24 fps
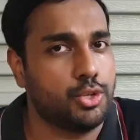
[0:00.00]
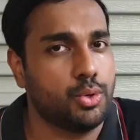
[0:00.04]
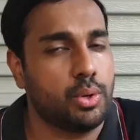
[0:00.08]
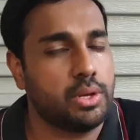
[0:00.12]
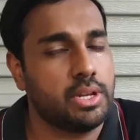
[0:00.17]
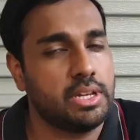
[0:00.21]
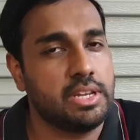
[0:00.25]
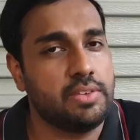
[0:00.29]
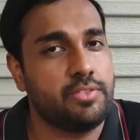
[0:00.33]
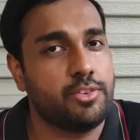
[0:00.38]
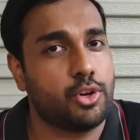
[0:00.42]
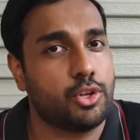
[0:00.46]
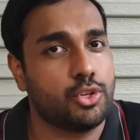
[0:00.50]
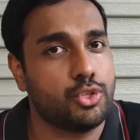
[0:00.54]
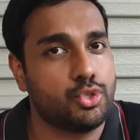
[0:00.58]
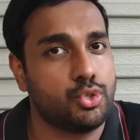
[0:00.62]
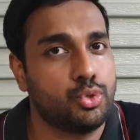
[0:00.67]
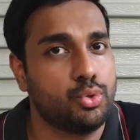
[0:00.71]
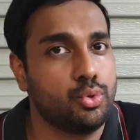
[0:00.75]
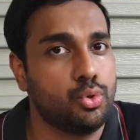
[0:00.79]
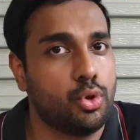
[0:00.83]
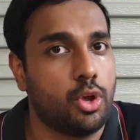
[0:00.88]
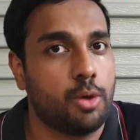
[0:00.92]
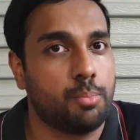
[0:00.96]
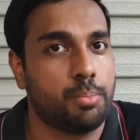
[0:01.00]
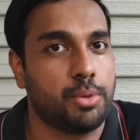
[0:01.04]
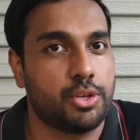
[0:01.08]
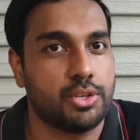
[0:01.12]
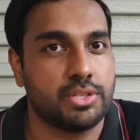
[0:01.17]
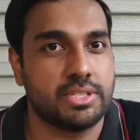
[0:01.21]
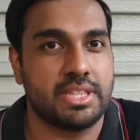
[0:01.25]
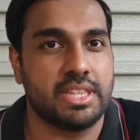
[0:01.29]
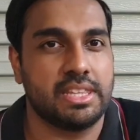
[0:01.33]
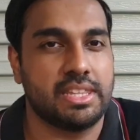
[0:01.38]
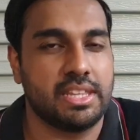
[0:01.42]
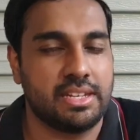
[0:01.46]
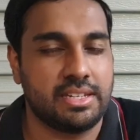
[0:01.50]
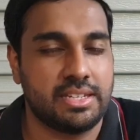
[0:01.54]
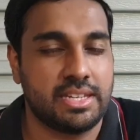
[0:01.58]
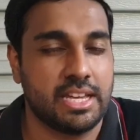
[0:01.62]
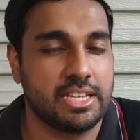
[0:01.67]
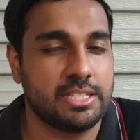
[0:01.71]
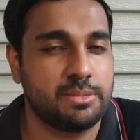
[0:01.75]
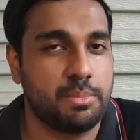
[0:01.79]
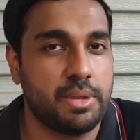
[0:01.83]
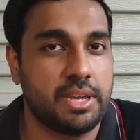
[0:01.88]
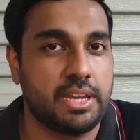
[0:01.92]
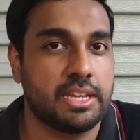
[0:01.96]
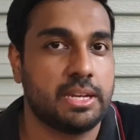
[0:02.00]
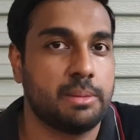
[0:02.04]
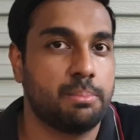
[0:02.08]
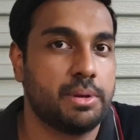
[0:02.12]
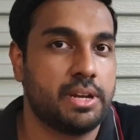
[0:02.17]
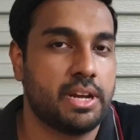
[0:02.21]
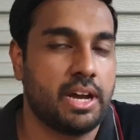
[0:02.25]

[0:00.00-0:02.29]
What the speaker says: don't want to leave it on too long because then it does make it a bit